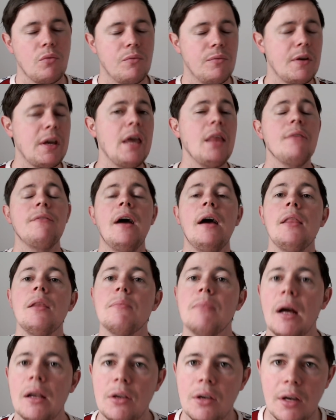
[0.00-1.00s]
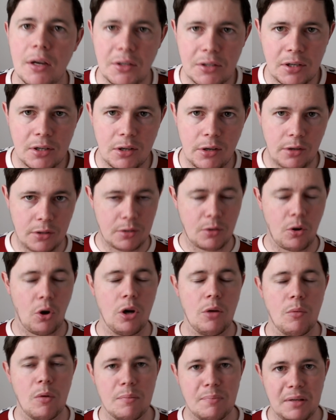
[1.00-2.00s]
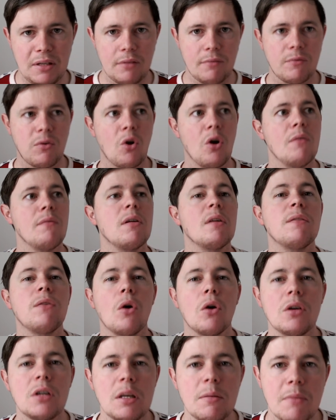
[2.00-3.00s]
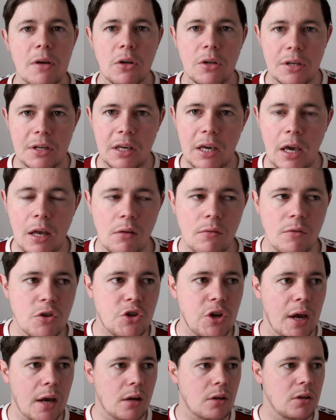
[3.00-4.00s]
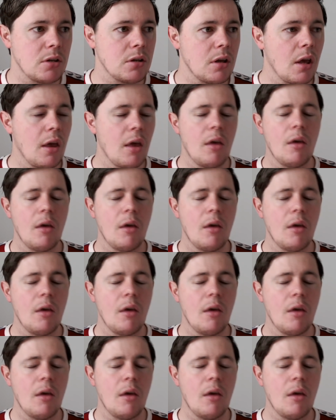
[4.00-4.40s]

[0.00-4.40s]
forget the fact that Man United and Tottenham were bidding for him for 40 million and getting it rejected.